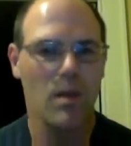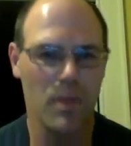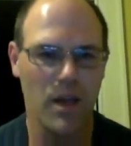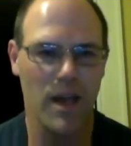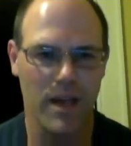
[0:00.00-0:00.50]

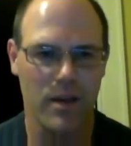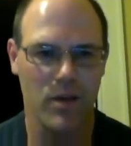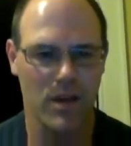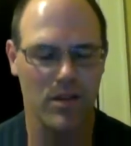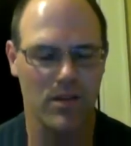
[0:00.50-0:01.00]
But I
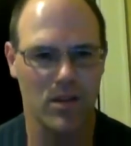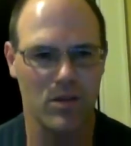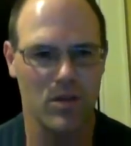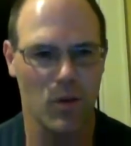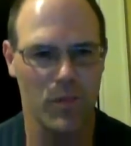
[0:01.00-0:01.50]
agree, because
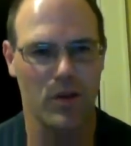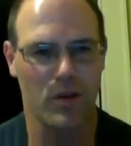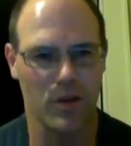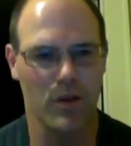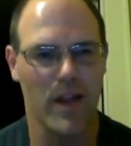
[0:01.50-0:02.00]
you told me
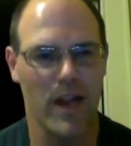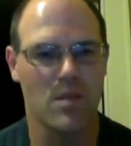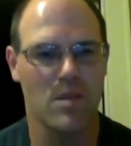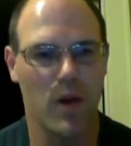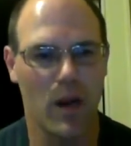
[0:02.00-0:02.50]
earlier that I
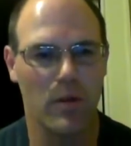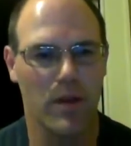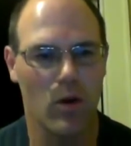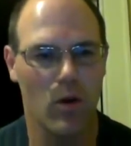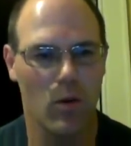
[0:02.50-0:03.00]
should
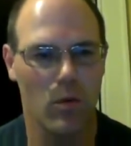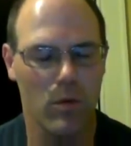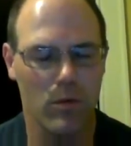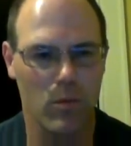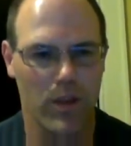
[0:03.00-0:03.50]
probably
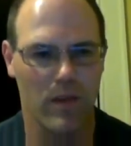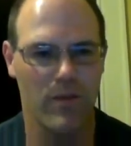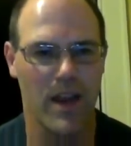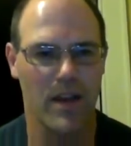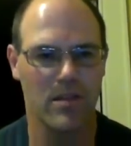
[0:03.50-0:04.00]
go with the
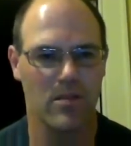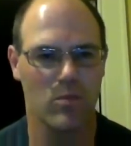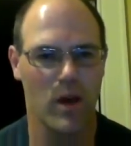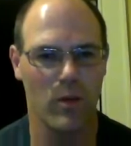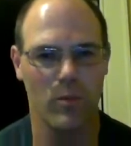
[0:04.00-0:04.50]
advanced as
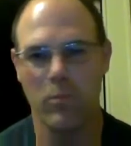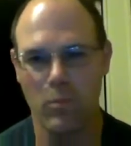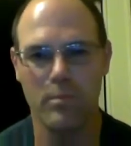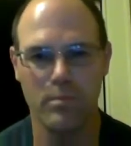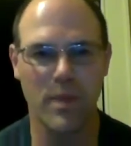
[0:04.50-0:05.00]
well,
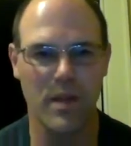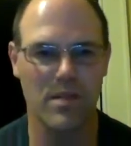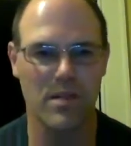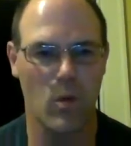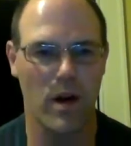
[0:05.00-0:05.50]
based
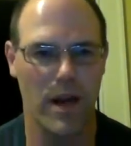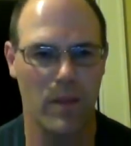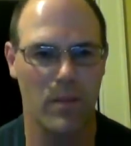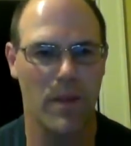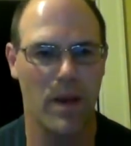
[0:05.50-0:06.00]
on where I
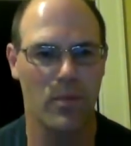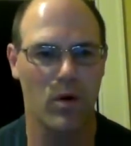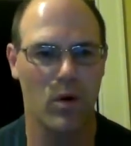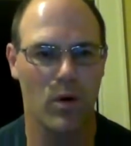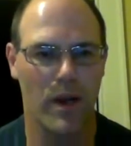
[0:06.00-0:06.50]
am in my
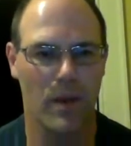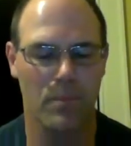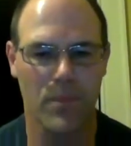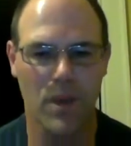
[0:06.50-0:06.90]
program.